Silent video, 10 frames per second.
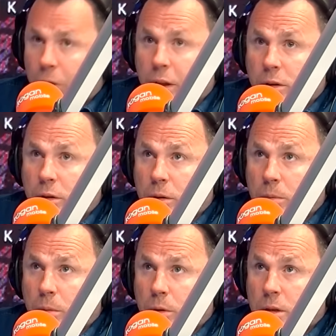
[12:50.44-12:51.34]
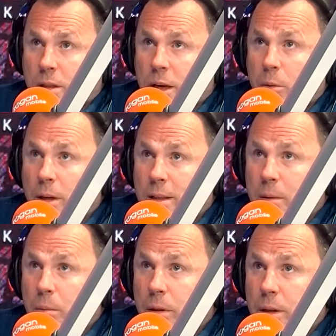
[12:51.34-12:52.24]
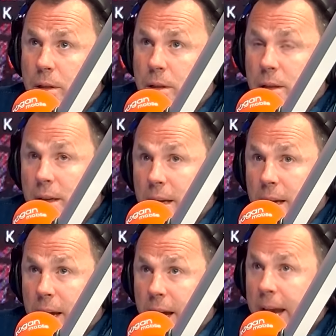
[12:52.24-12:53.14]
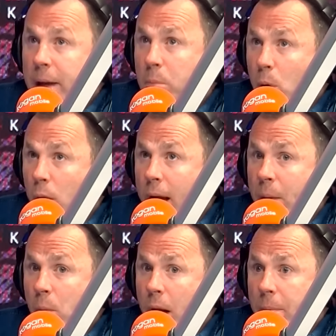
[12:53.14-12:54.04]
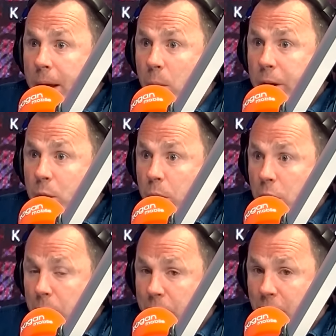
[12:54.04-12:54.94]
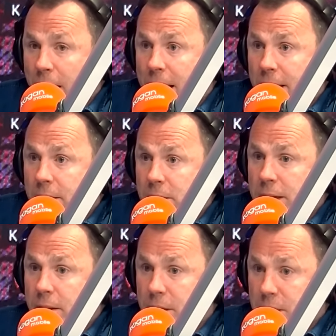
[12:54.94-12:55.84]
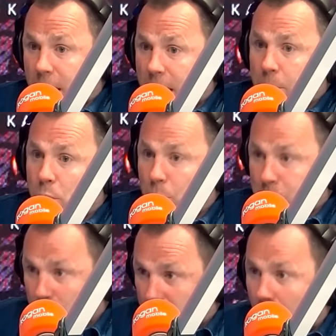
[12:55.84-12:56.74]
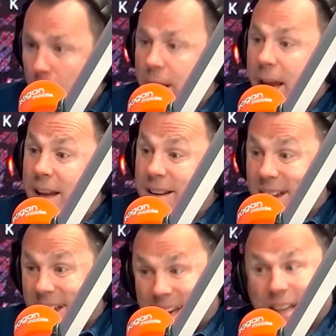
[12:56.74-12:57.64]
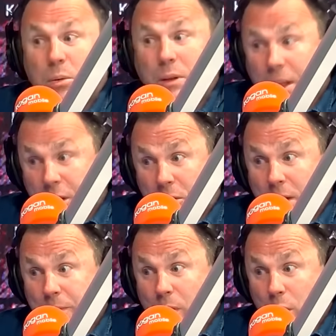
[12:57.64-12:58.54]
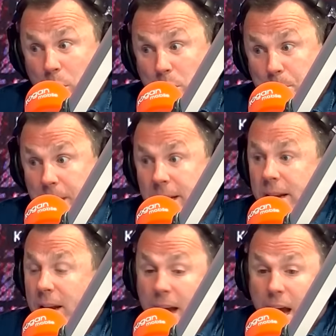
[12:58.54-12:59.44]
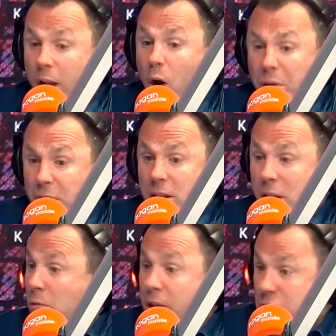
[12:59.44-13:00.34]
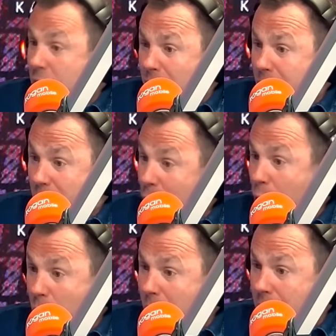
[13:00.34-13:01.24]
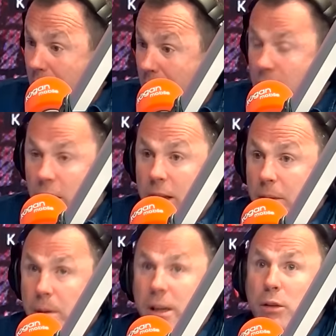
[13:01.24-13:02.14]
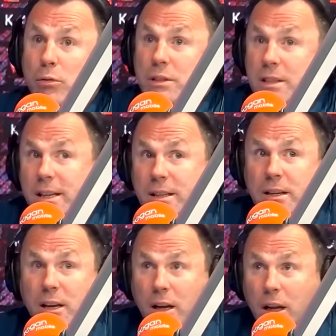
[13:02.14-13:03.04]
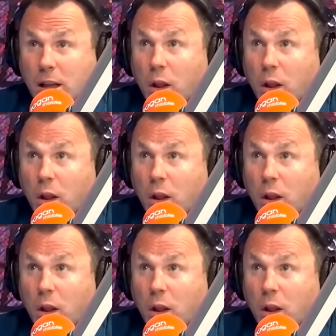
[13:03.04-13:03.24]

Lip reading: Well, I think to see what he did with this handball game way back when to win them a flag, to get this same group to go again and get to another grand final was big. And I think they're regenerating on the run. And they're being critiqued